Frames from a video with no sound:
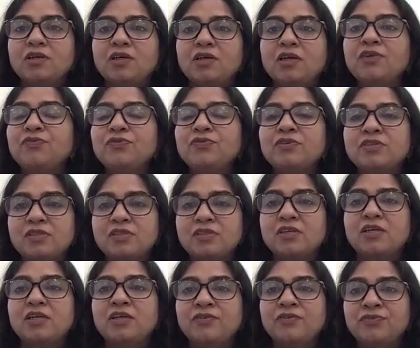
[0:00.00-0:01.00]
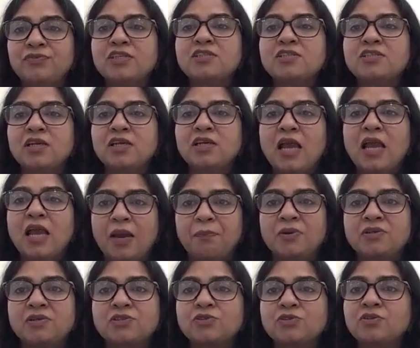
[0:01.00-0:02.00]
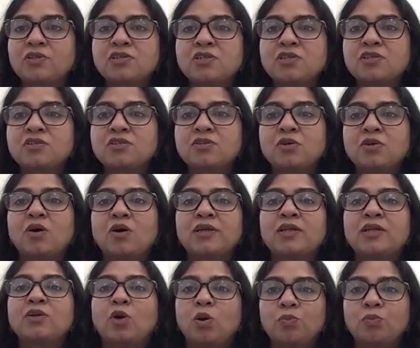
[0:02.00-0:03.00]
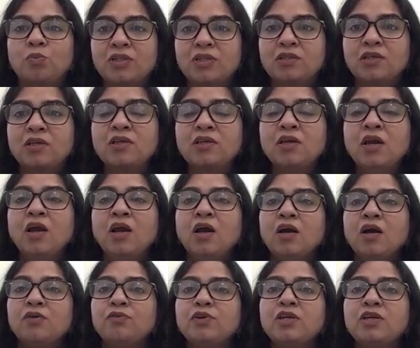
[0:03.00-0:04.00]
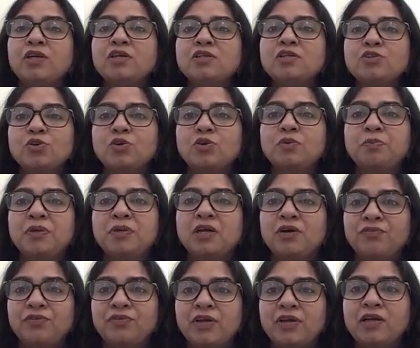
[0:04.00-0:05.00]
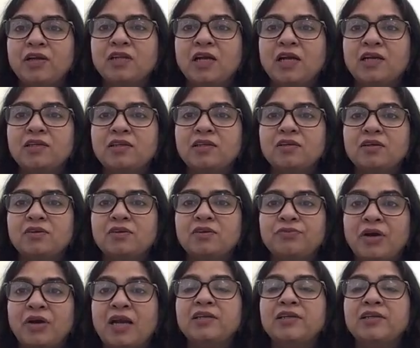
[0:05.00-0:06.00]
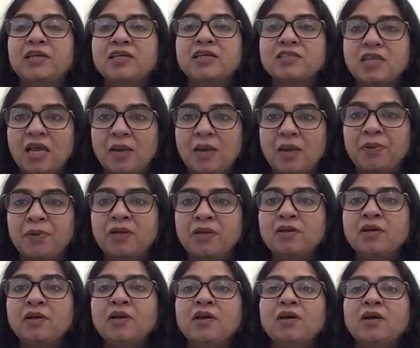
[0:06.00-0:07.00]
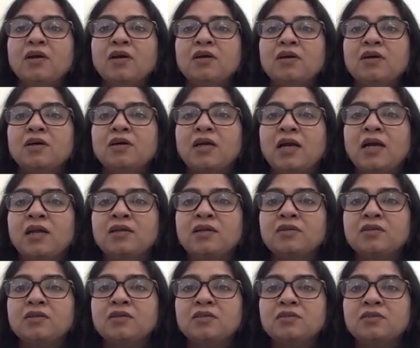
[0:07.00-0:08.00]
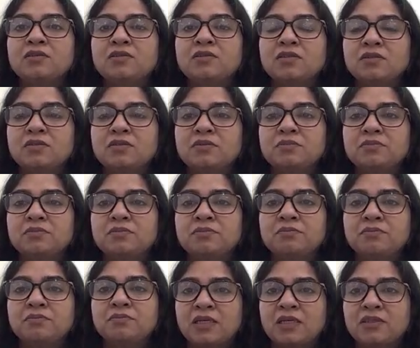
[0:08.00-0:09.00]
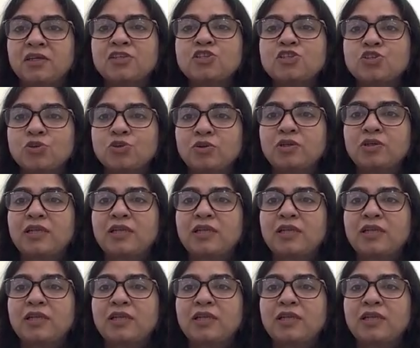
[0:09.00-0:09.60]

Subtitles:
if this thing happens. So this is not a normal thing. We should be aware that why it has happened. And the mother should